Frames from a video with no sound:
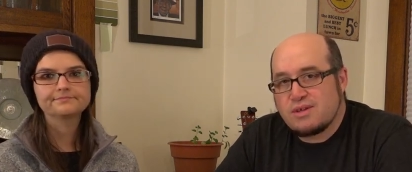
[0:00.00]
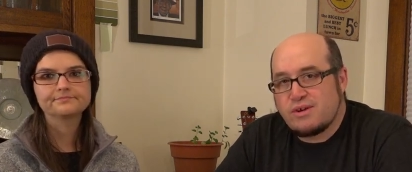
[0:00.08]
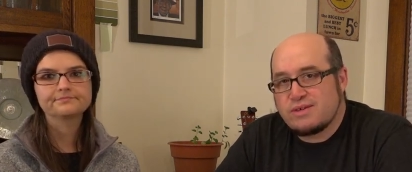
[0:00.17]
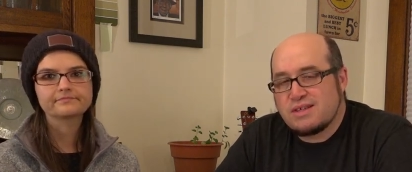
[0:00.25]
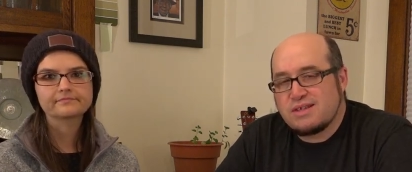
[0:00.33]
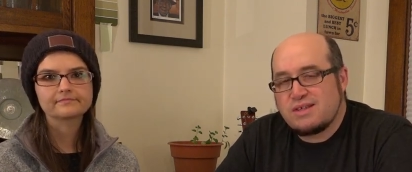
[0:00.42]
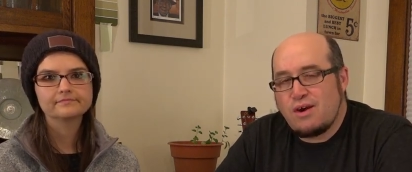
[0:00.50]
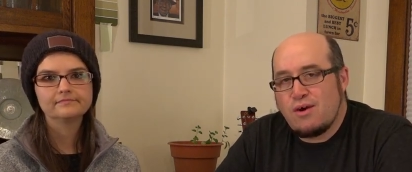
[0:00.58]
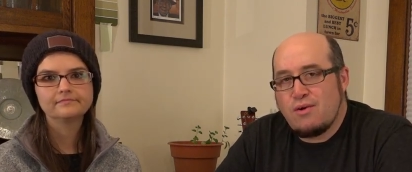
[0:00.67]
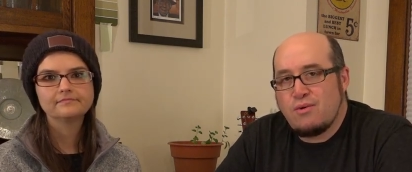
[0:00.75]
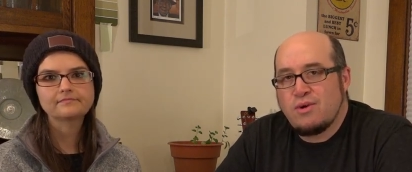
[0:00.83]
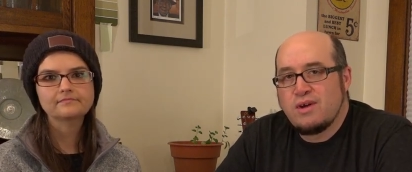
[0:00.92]
Speaker 1: salsas
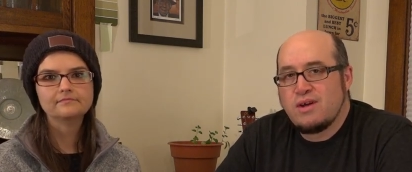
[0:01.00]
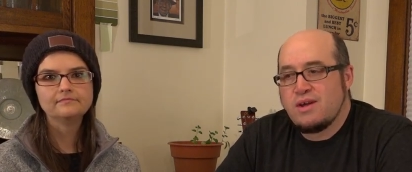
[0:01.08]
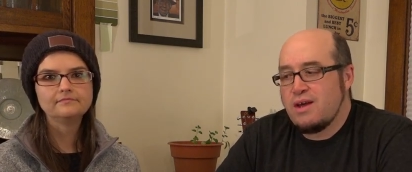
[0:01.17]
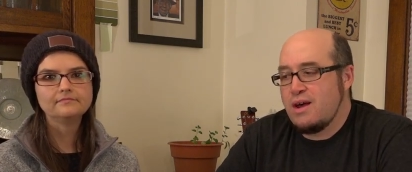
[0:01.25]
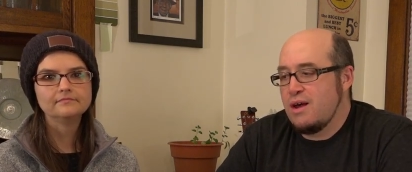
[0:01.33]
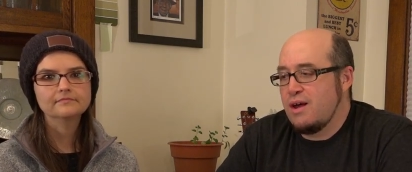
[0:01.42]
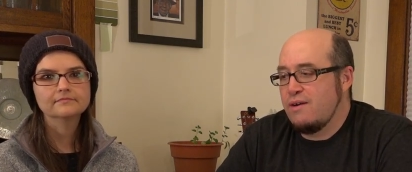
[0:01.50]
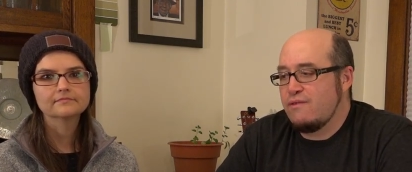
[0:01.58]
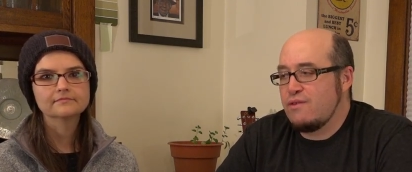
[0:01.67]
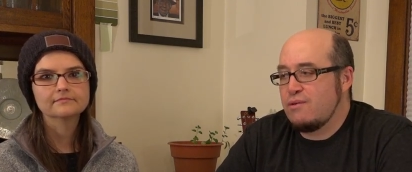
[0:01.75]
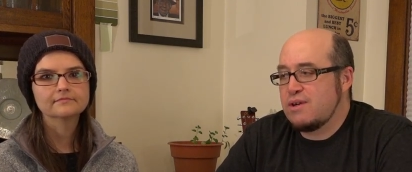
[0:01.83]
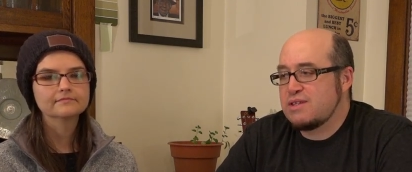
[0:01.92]
go uh,
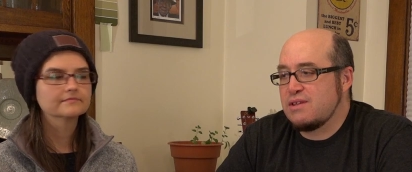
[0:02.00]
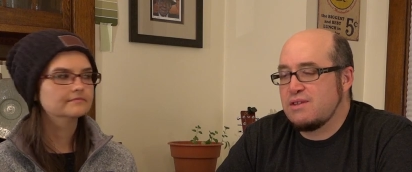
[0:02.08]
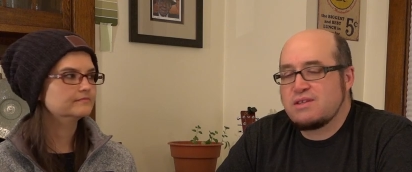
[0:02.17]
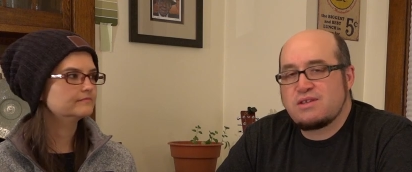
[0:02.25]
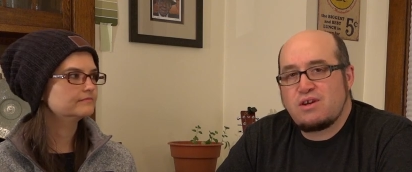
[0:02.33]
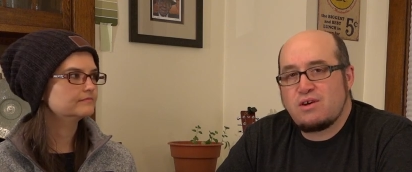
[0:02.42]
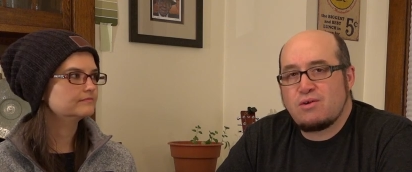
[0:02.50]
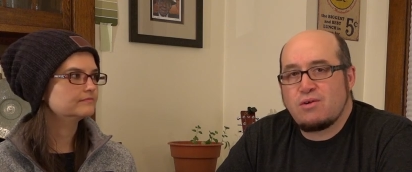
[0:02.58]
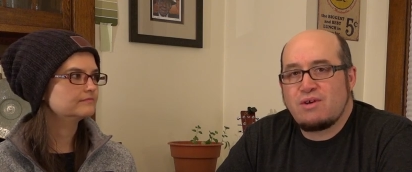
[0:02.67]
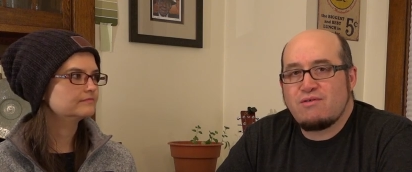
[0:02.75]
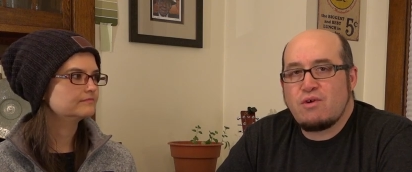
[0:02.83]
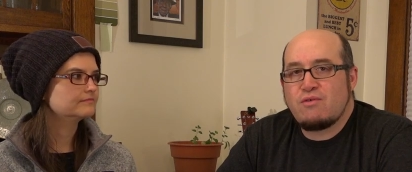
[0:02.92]
for the rest of this year
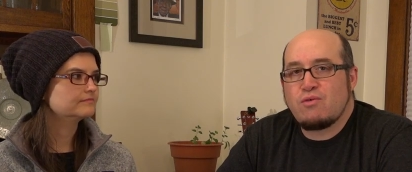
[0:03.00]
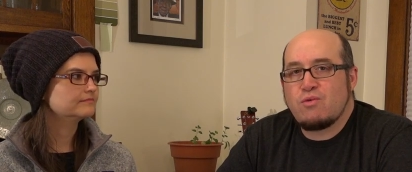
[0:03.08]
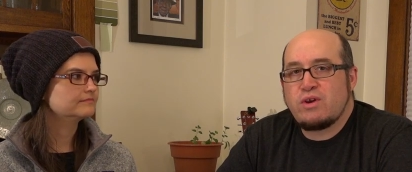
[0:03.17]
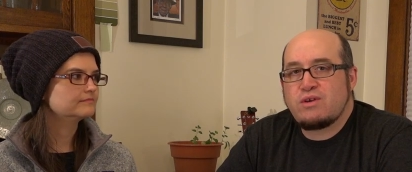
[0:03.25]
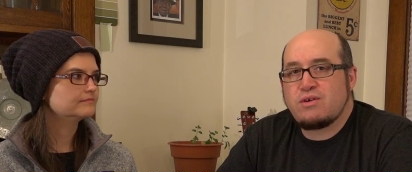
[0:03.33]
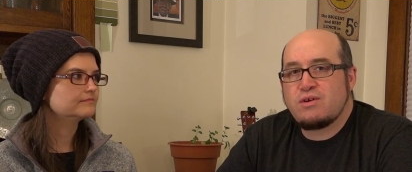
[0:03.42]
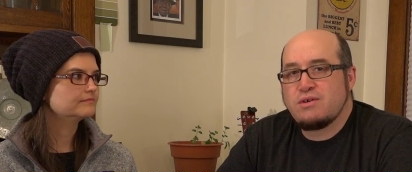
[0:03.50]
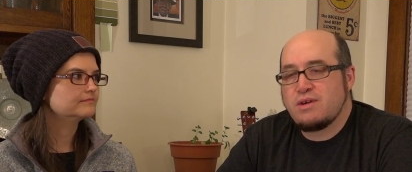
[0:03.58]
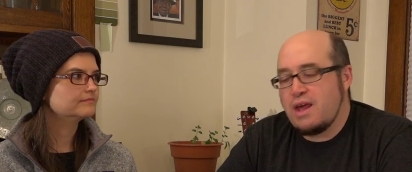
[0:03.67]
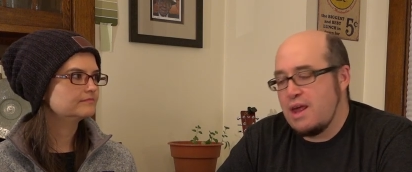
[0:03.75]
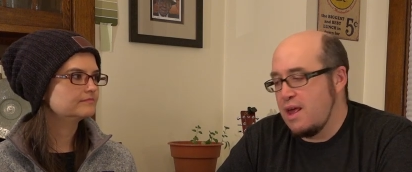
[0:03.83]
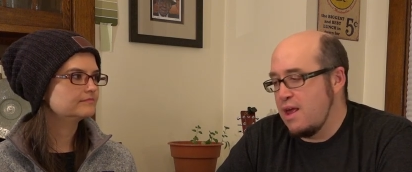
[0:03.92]
or even over winter.
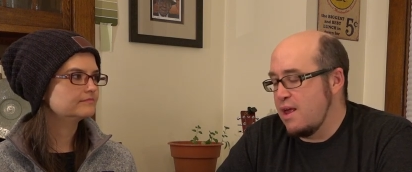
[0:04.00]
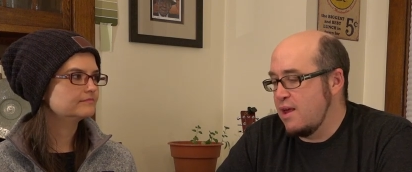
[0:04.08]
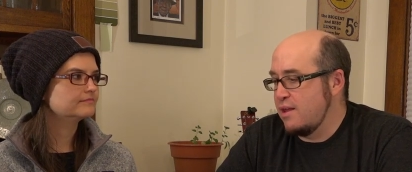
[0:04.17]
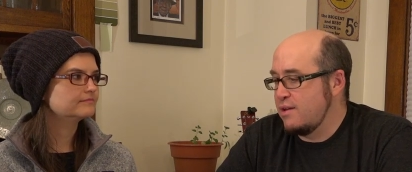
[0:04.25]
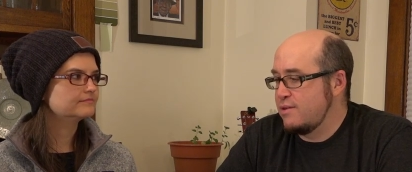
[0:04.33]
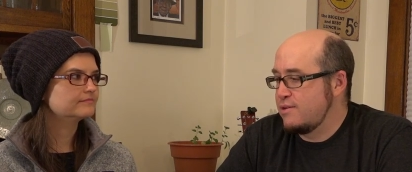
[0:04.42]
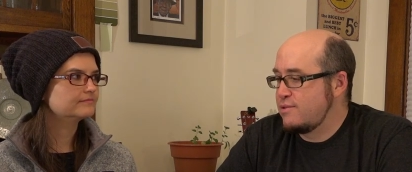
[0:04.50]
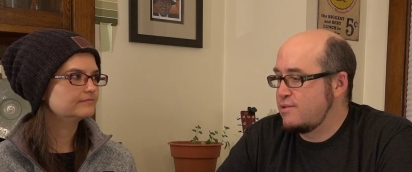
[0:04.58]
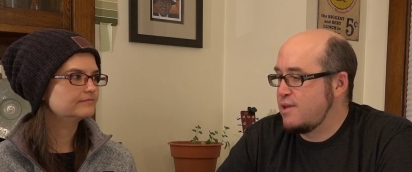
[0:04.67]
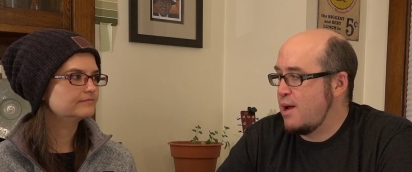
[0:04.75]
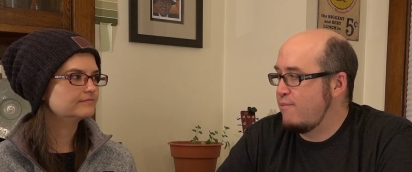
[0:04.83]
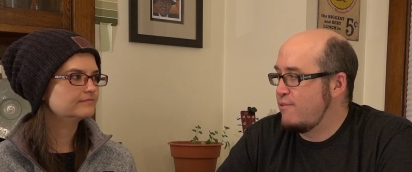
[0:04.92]
And
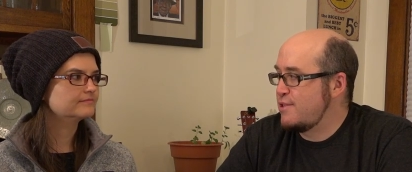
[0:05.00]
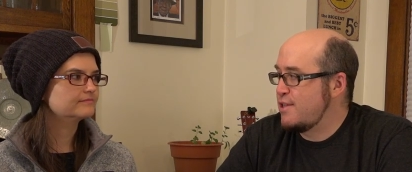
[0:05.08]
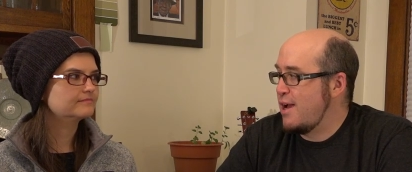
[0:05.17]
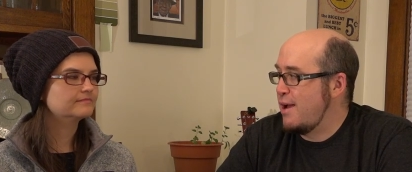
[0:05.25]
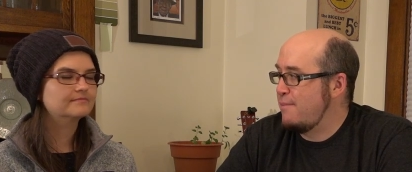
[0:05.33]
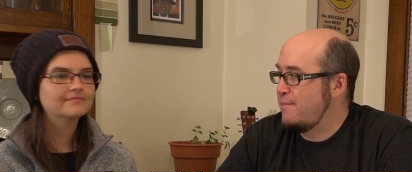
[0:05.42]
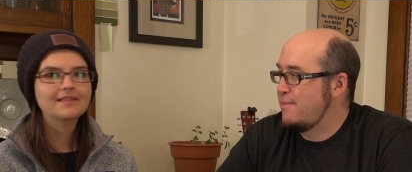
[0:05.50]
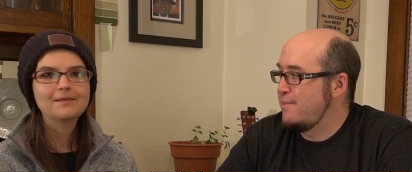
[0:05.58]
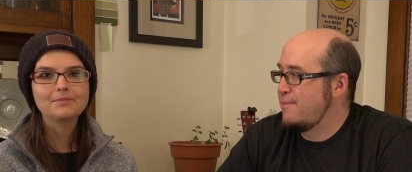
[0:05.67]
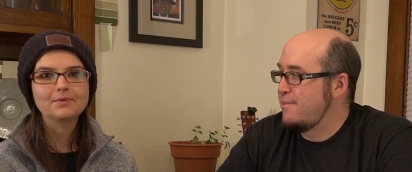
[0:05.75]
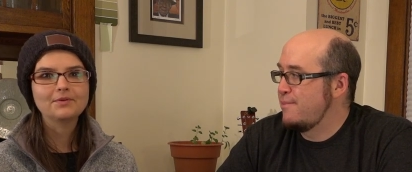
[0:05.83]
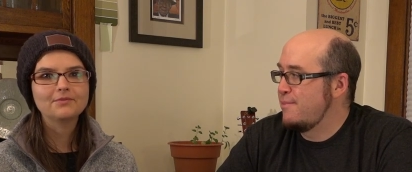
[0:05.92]
chop for chop.
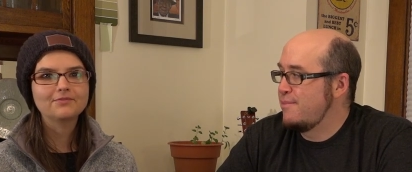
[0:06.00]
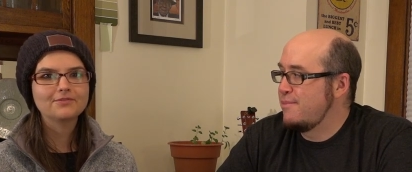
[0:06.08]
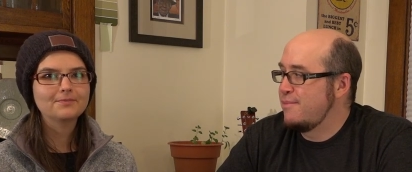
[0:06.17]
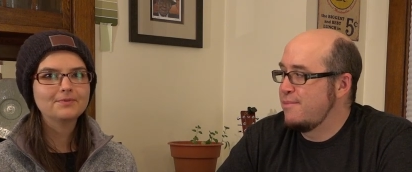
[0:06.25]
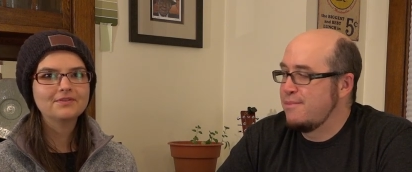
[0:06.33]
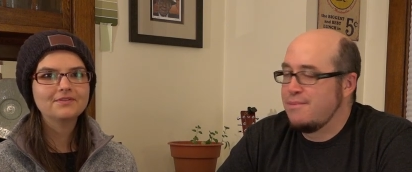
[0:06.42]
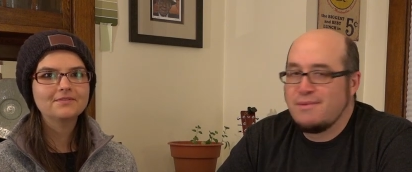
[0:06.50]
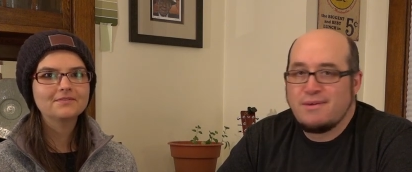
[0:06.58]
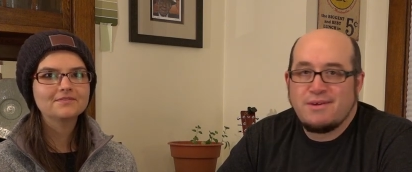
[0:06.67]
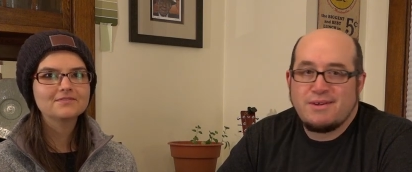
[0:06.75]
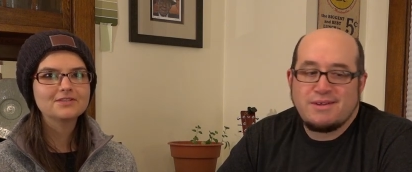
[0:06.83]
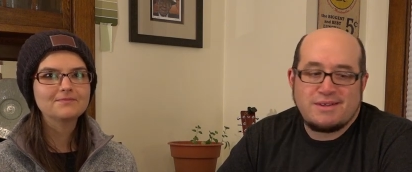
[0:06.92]
Speaker 2: Brew for brew.
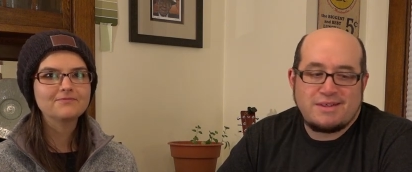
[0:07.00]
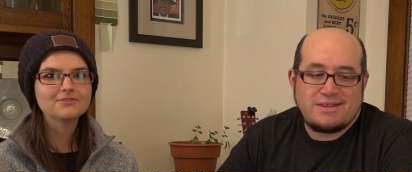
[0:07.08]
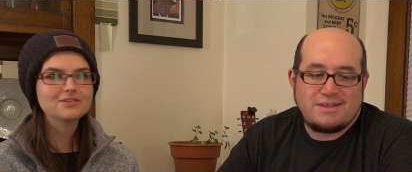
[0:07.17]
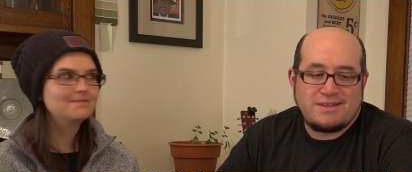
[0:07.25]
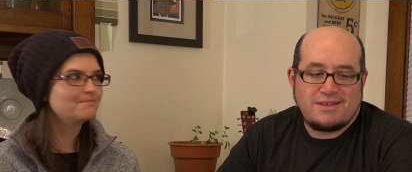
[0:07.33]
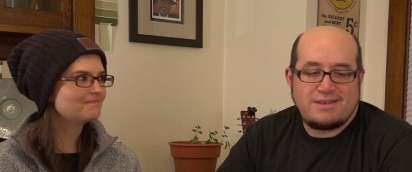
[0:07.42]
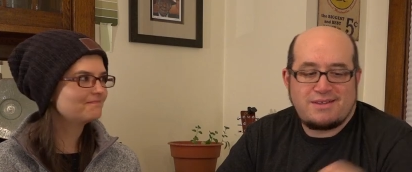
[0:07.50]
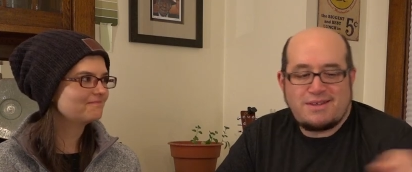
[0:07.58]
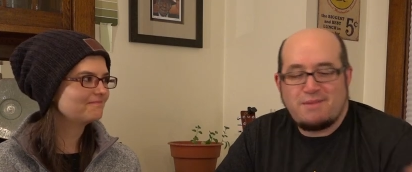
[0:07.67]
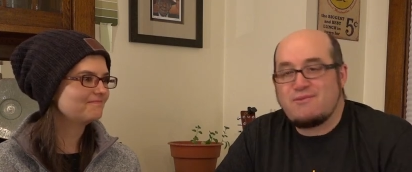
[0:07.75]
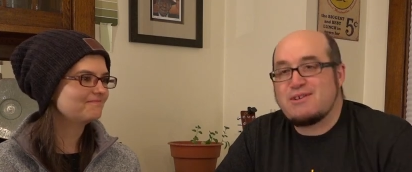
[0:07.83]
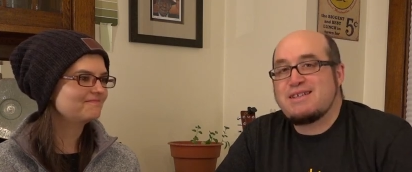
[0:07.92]
Chip for chip.
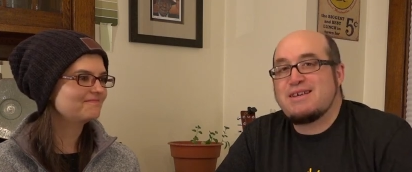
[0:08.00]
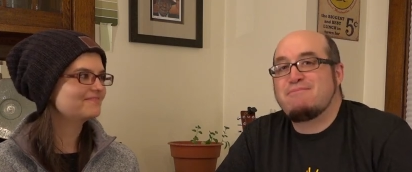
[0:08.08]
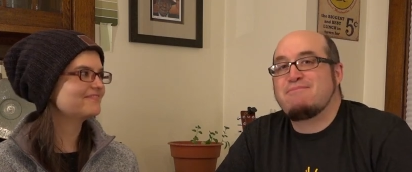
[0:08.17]
Speaker 1: Chip for chip.